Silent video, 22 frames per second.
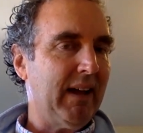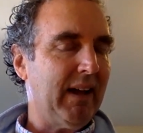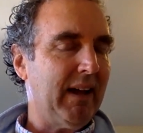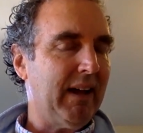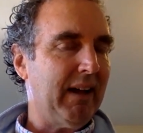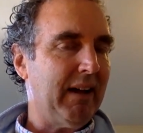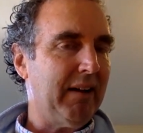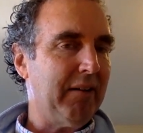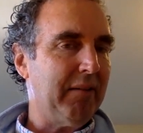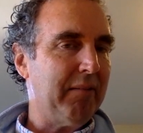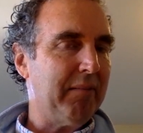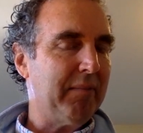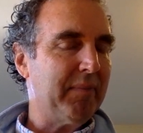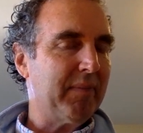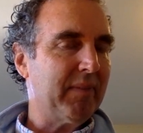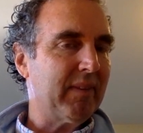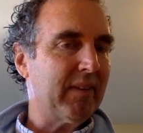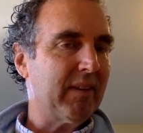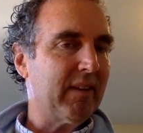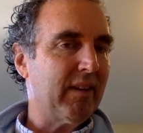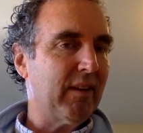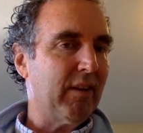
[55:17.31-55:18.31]

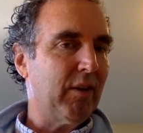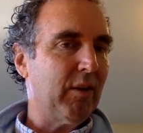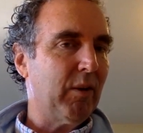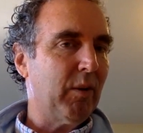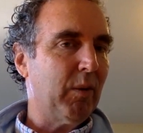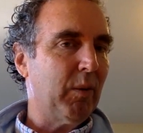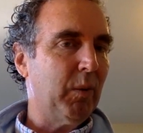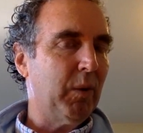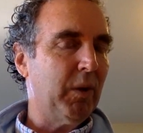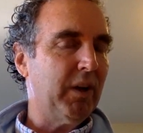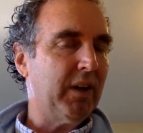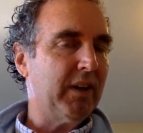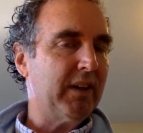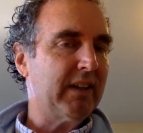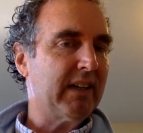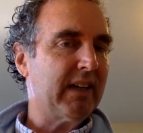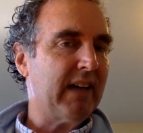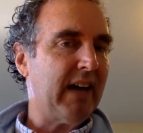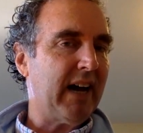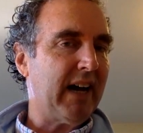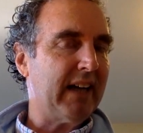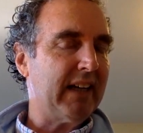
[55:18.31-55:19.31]
um,
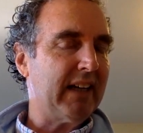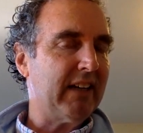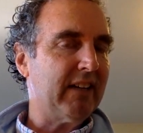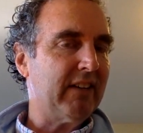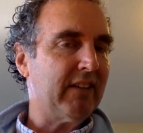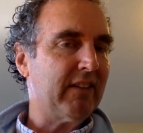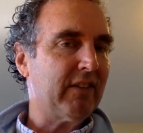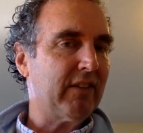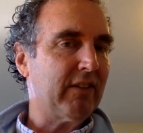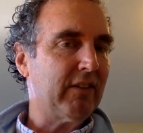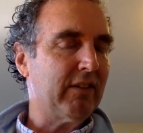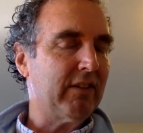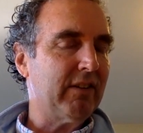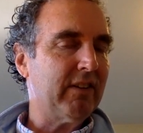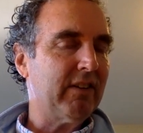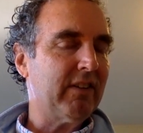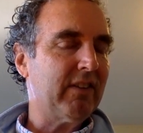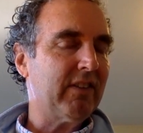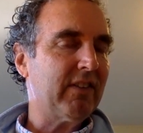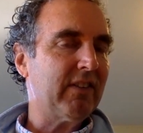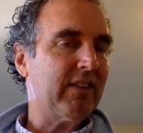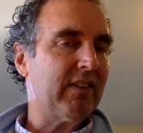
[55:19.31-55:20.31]
would Ghanaian
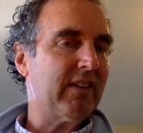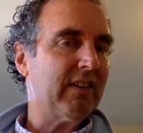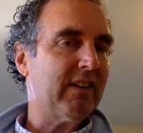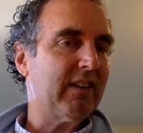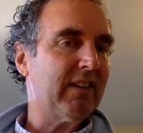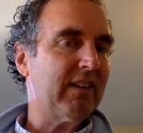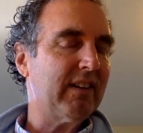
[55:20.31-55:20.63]
students